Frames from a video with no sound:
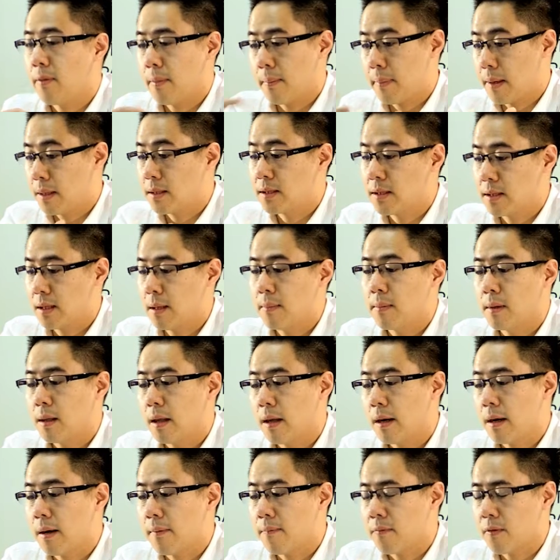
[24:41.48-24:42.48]
being
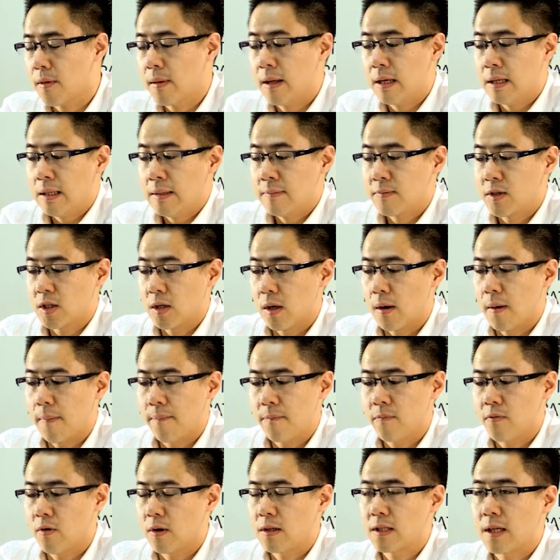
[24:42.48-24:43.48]
stimulated.
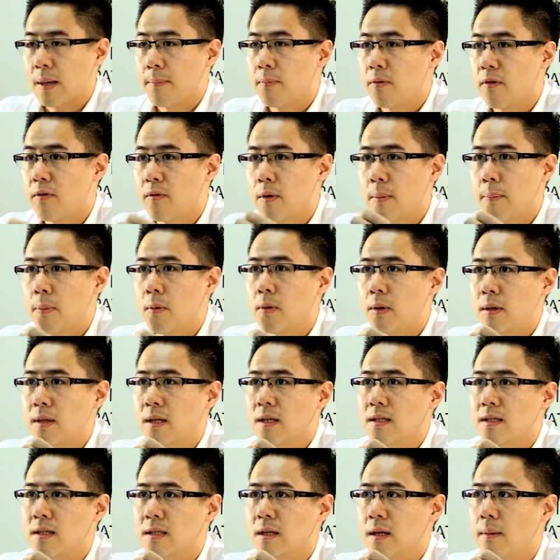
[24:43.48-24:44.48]
So for example, you put
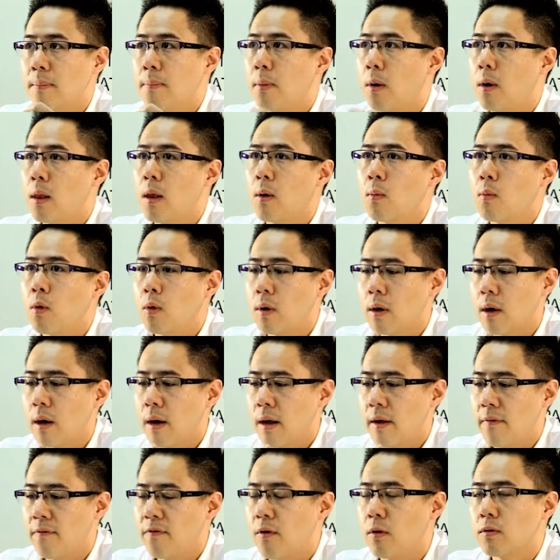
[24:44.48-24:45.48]
this in a boiling water,
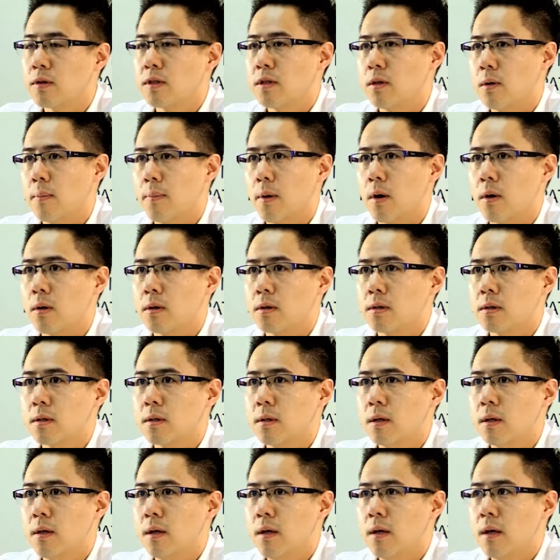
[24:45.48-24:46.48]
it folds in a box.
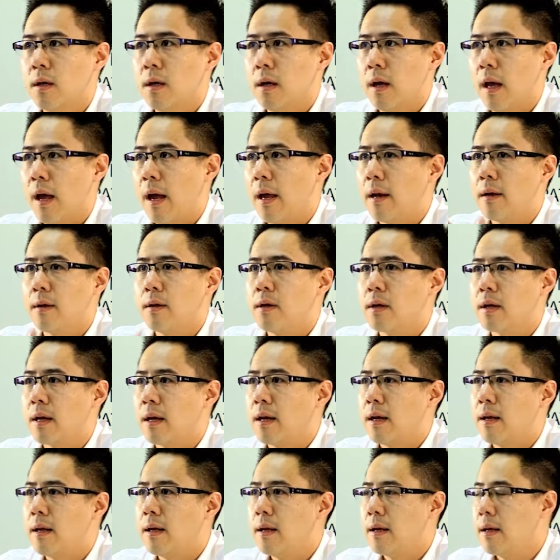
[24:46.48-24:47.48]
And you
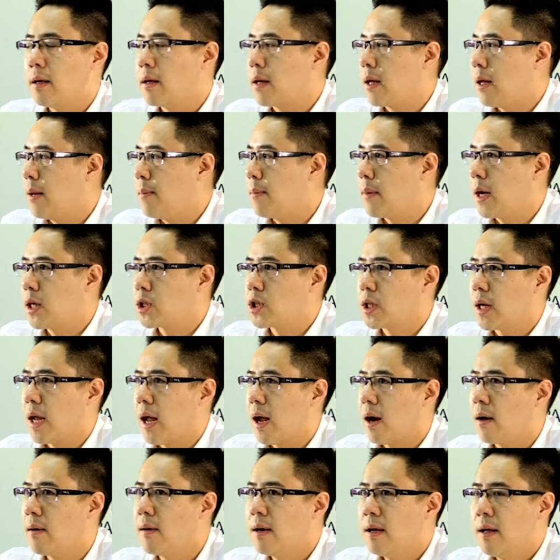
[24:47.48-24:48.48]
can imagine
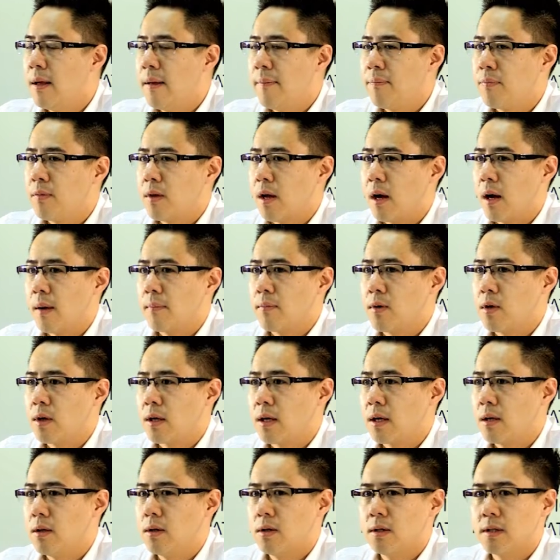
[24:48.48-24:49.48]
how you
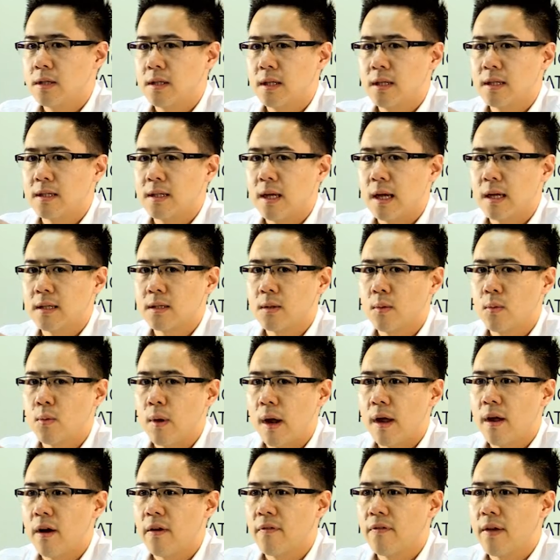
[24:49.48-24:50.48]
can use this as a
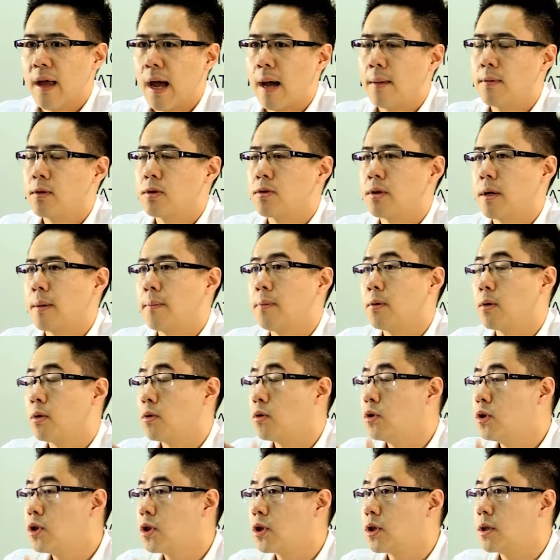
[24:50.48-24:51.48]
way of capturing
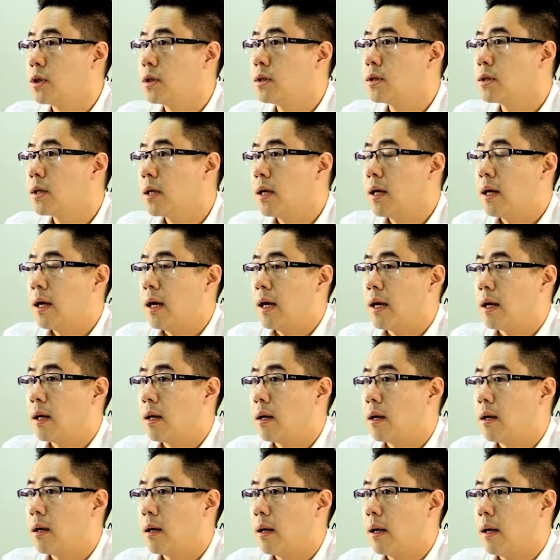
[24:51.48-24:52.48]
pollutions in
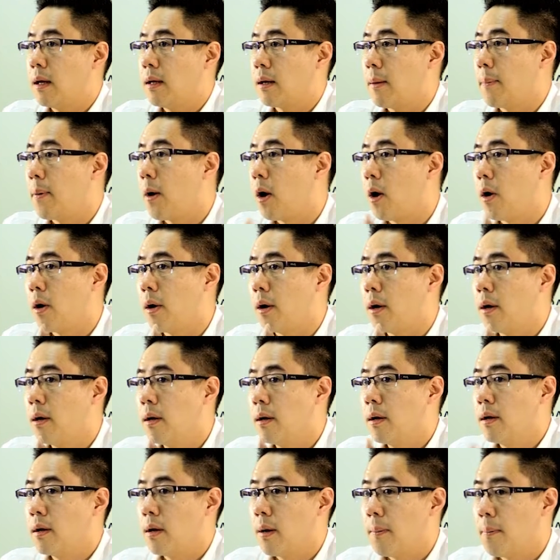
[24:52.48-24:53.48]
a pond.
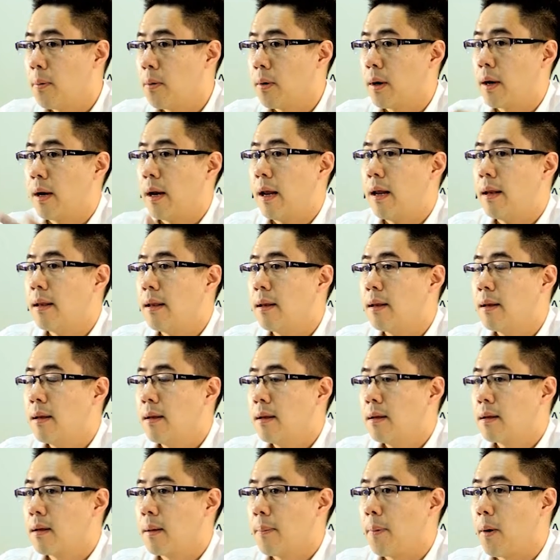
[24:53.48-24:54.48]
You put it
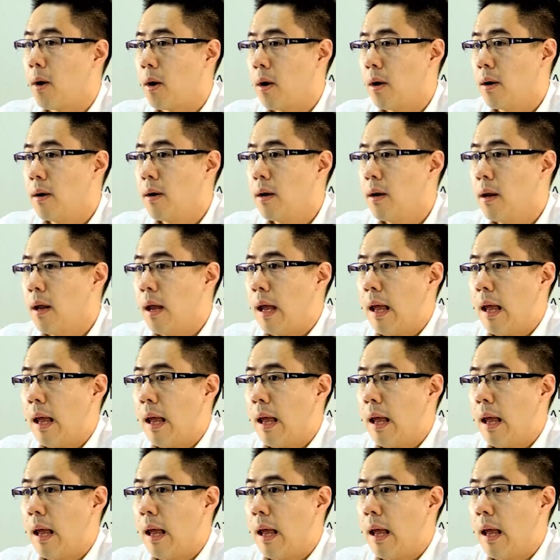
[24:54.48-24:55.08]
in the pond,